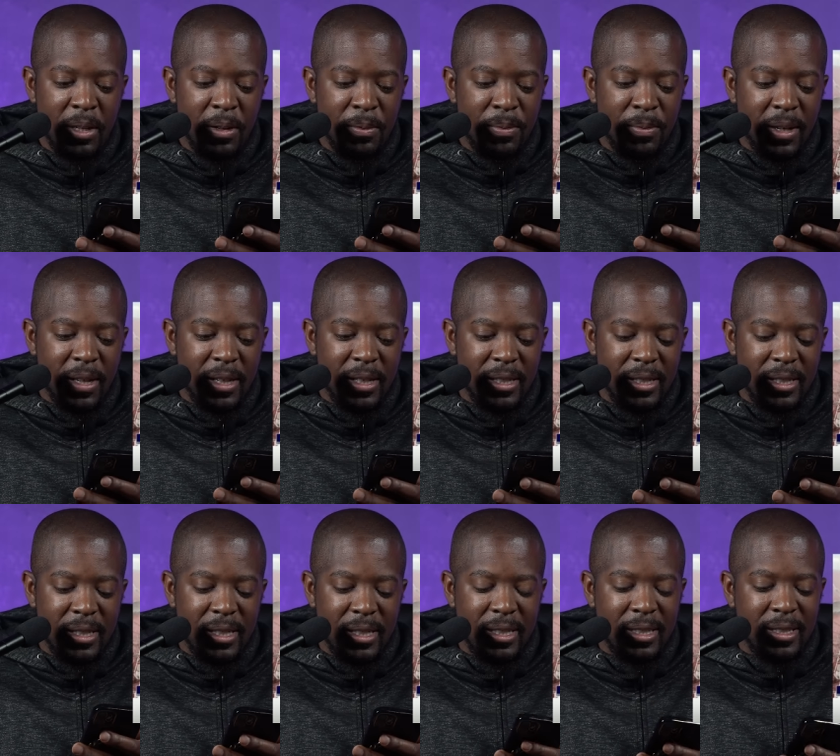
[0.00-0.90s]

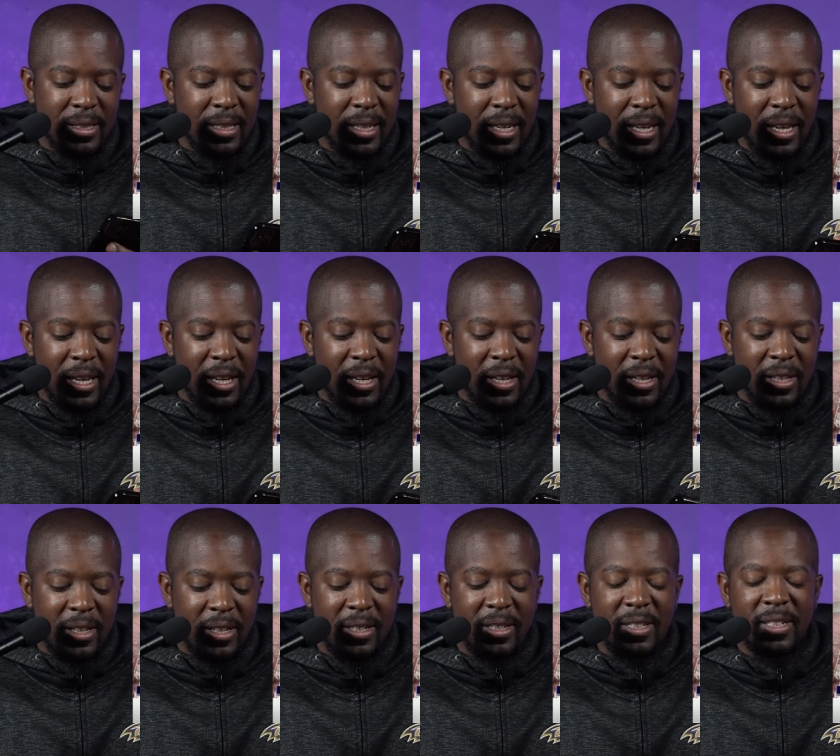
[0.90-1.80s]
But it's
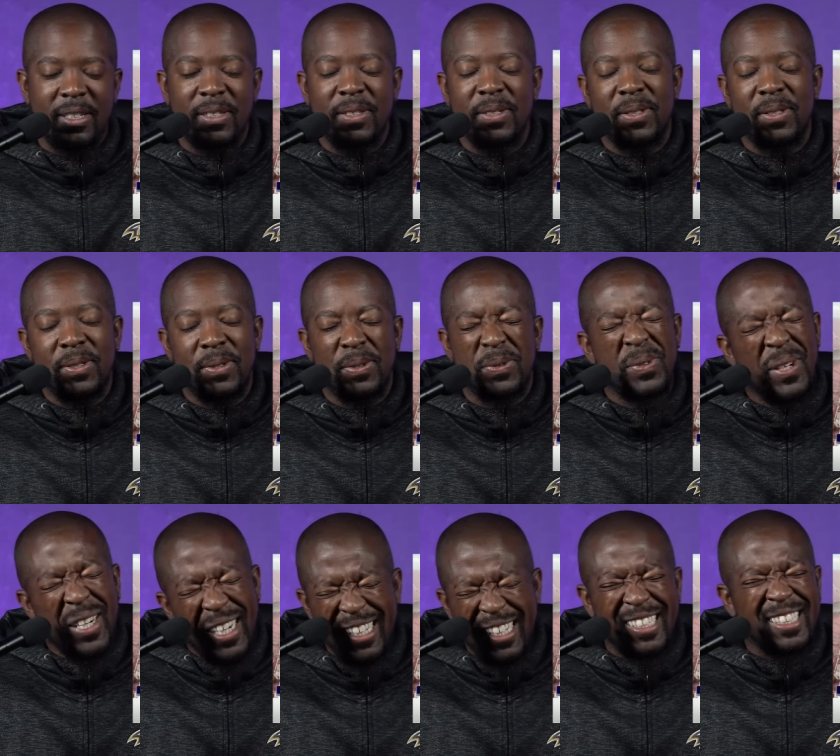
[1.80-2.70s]
like,
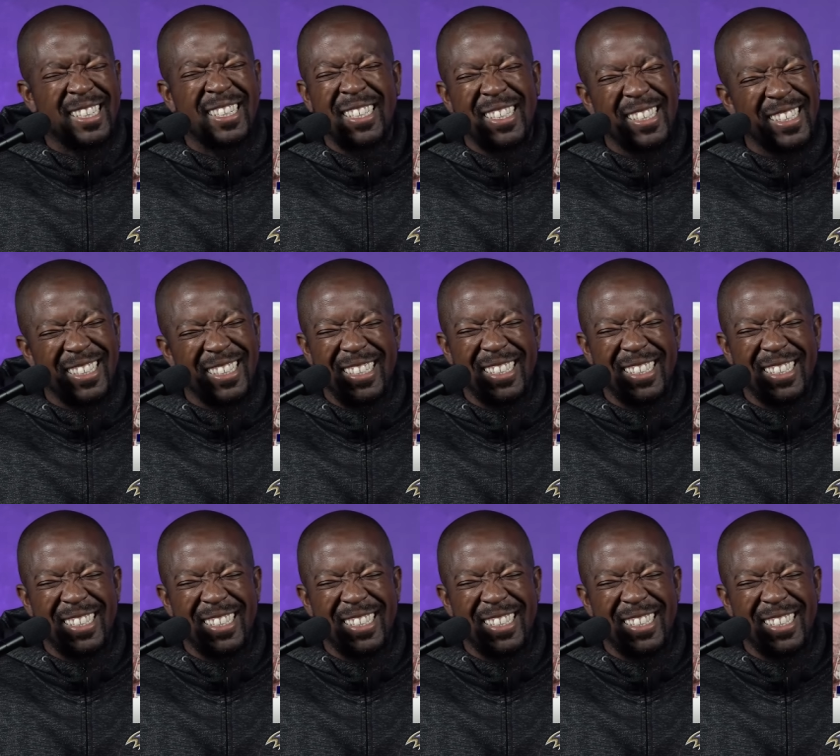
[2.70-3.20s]
what?